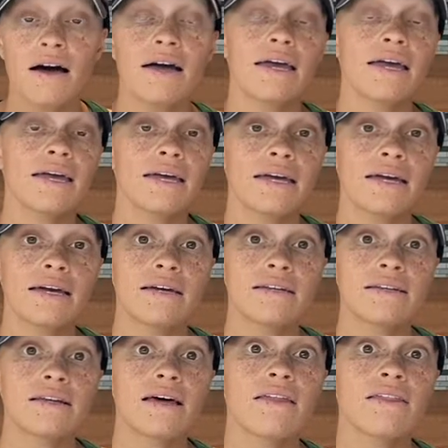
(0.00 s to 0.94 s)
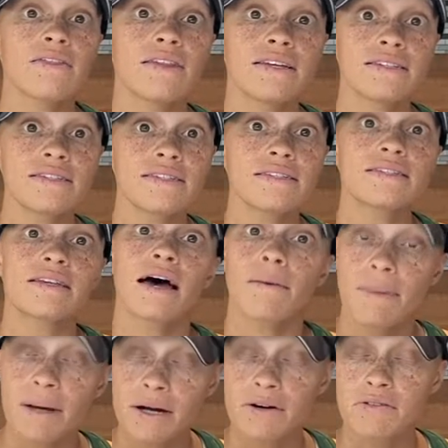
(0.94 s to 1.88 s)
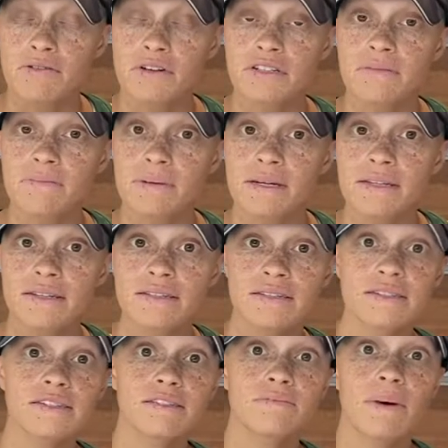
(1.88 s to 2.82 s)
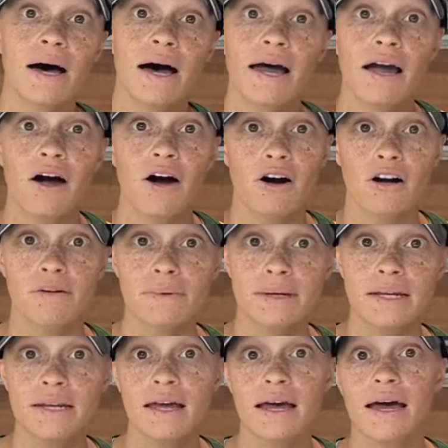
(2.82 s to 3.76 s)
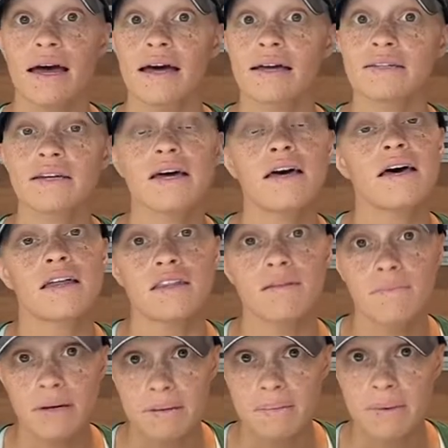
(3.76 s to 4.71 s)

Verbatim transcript: And this is not my own recipe. This is by Arman at The Big